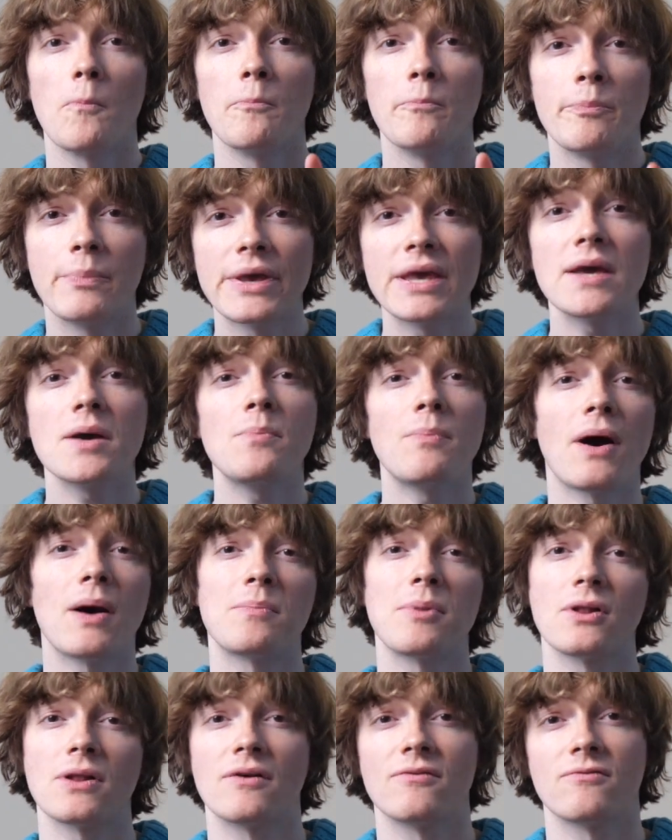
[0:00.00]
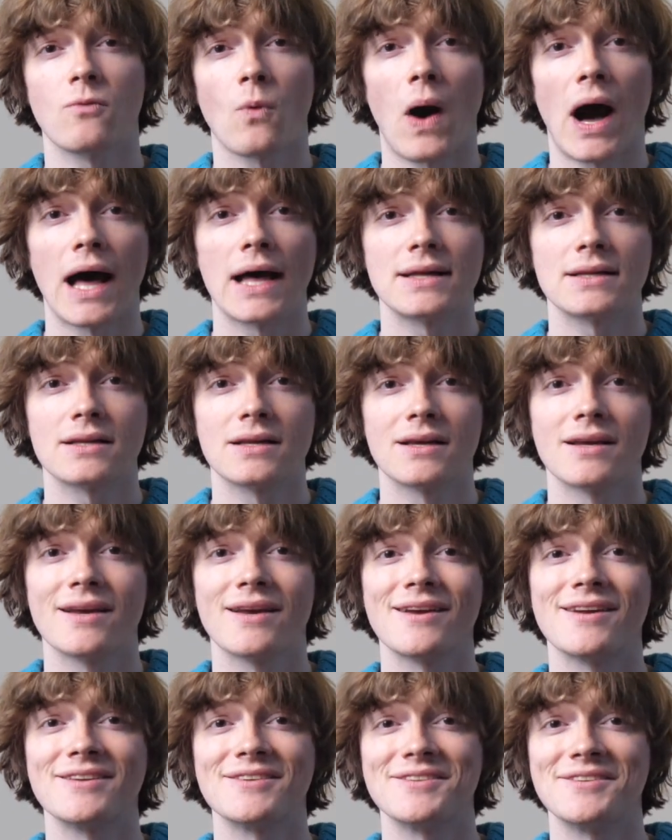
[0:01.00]
Be a bubble of one.
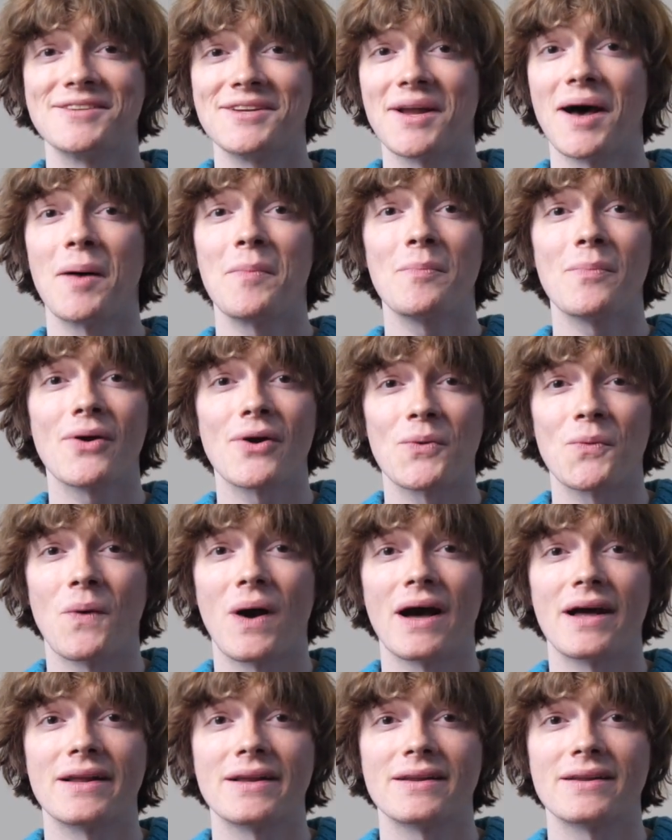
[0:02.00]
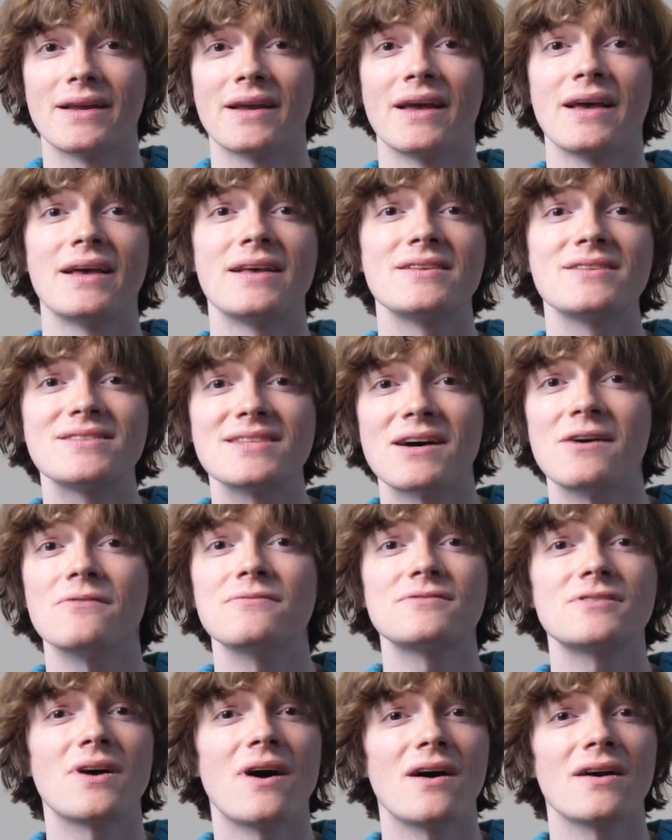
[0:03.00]
Number one,
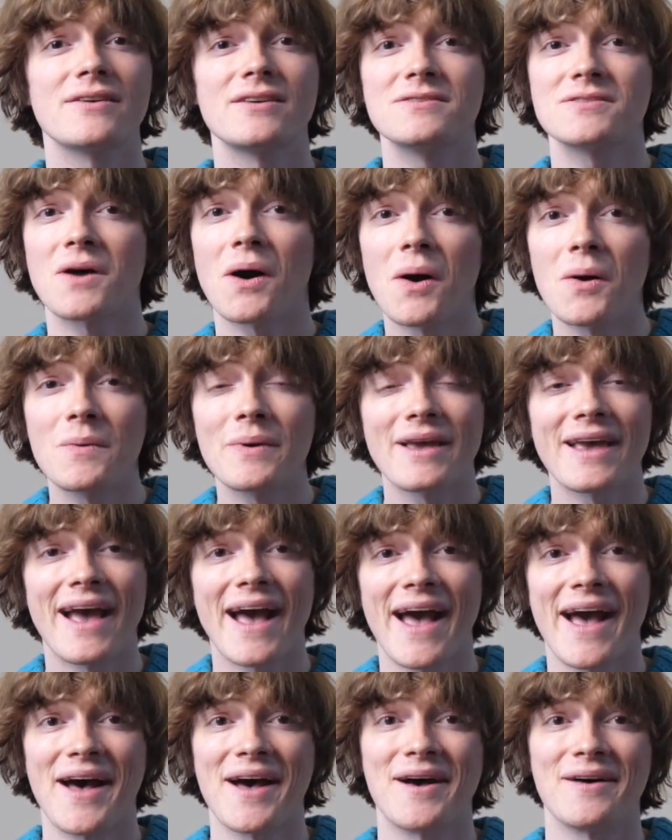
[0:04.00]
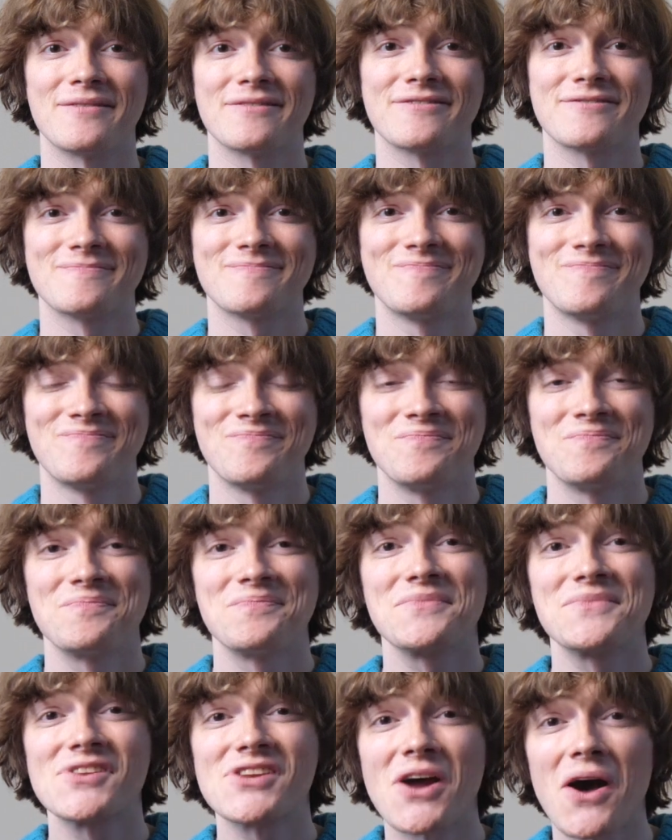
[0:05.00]
self-talk is all we have.
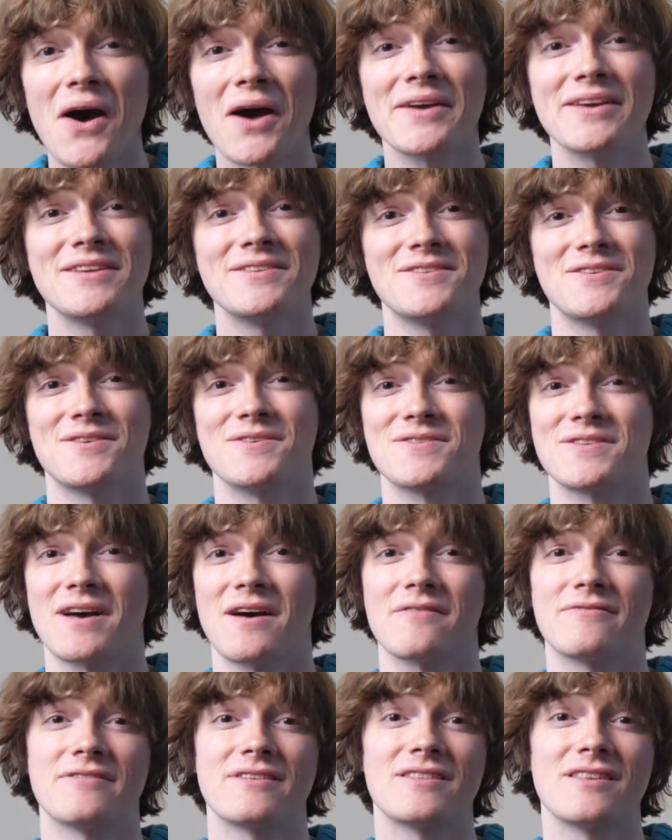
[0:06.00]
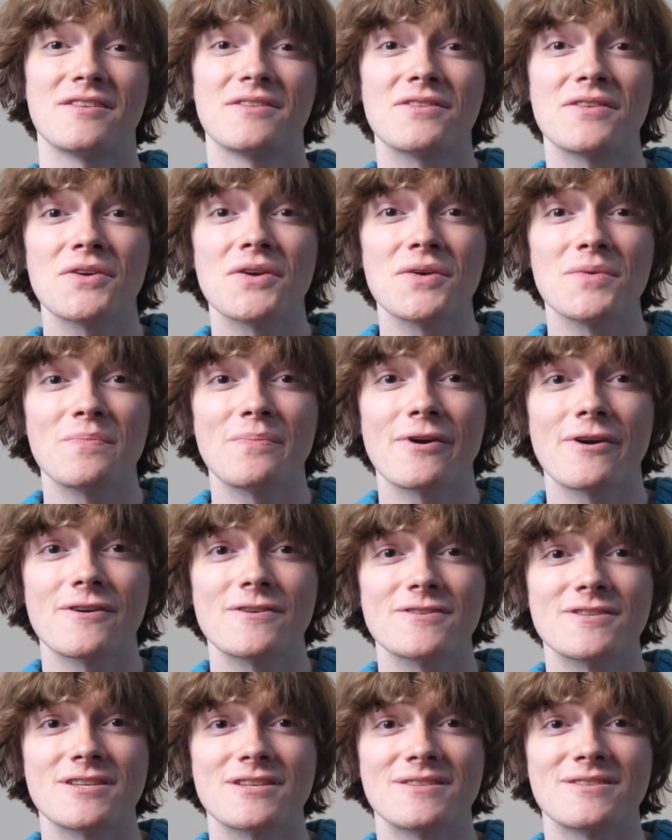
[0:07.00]
Talking to yourself in the third
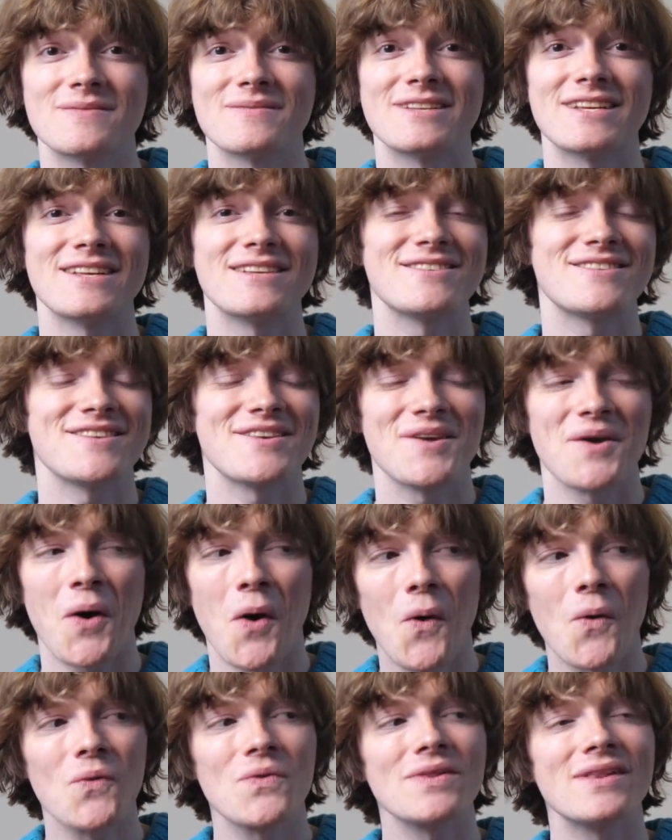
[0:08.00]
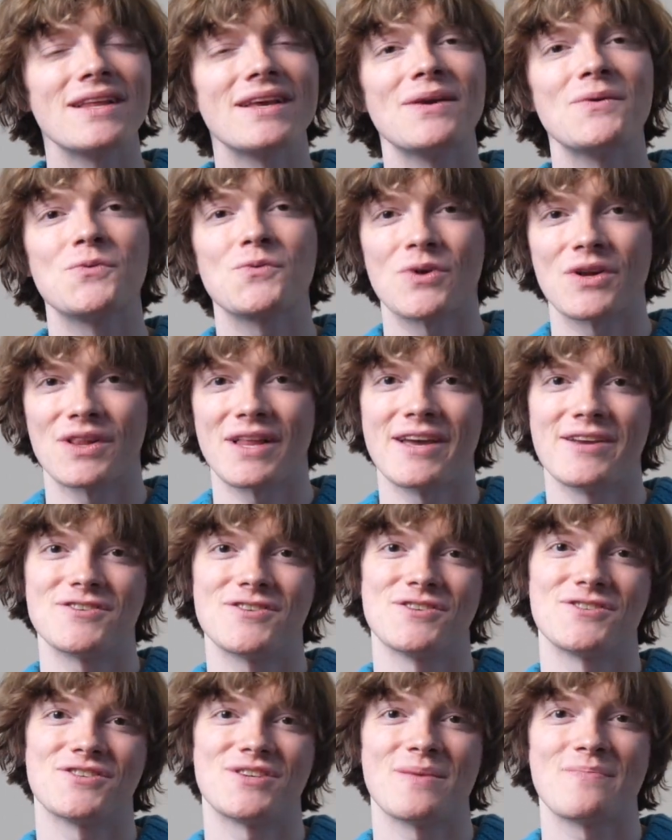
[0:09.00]
person is the only
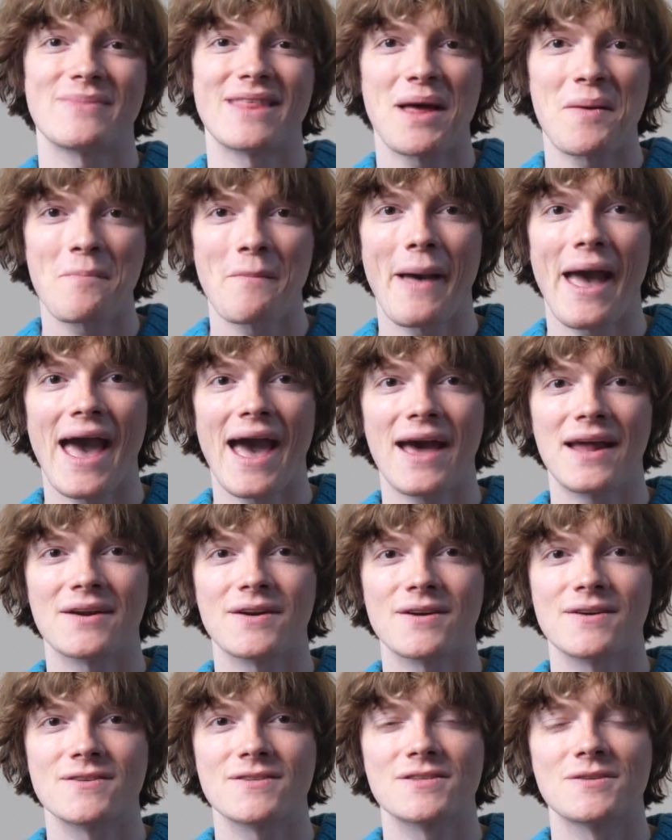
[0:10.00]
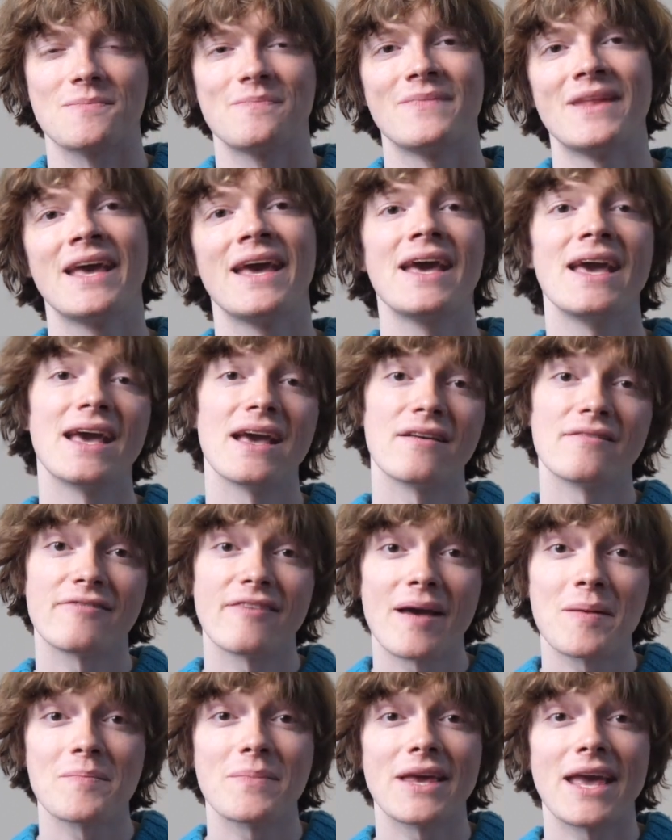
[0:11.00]
relationship that matters. If
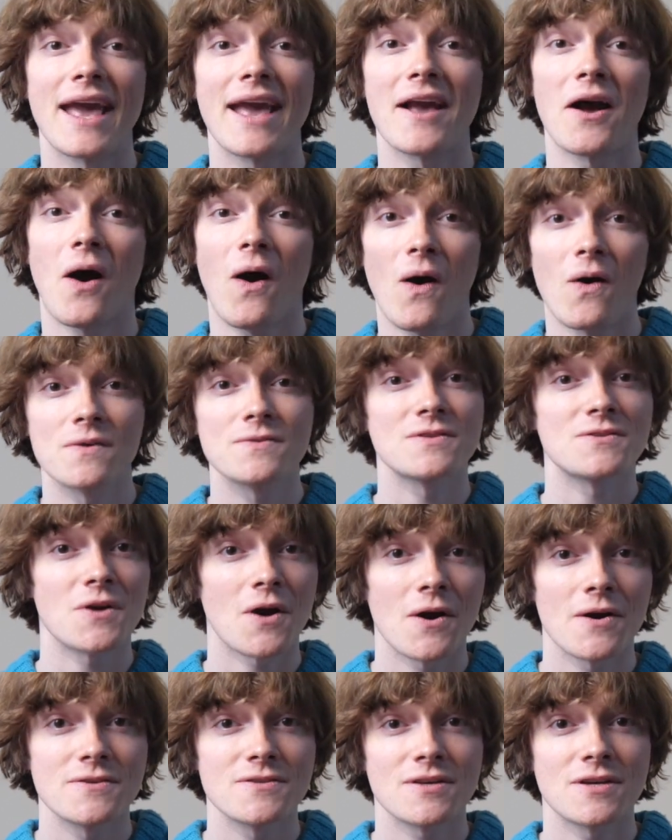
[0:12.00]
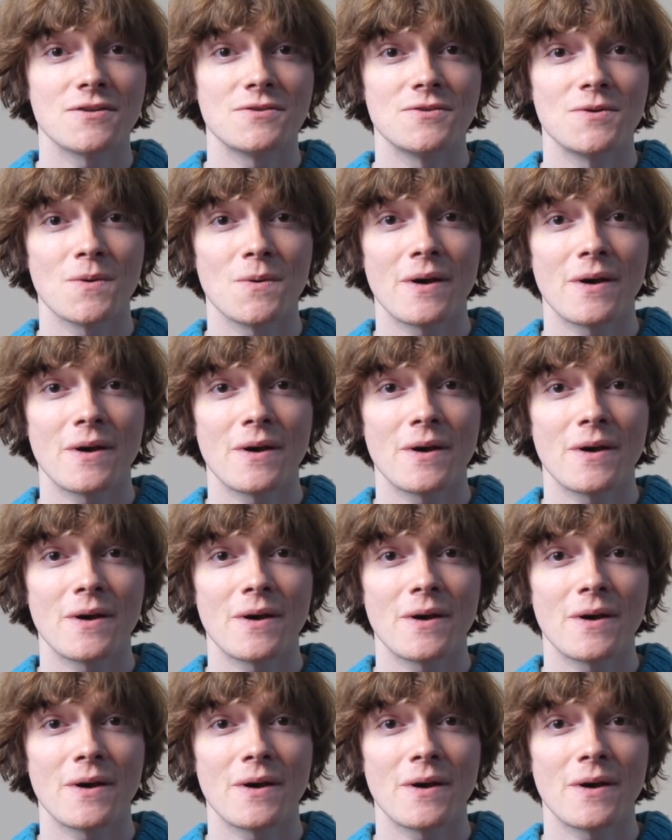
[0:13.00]
NBA All-Stars can do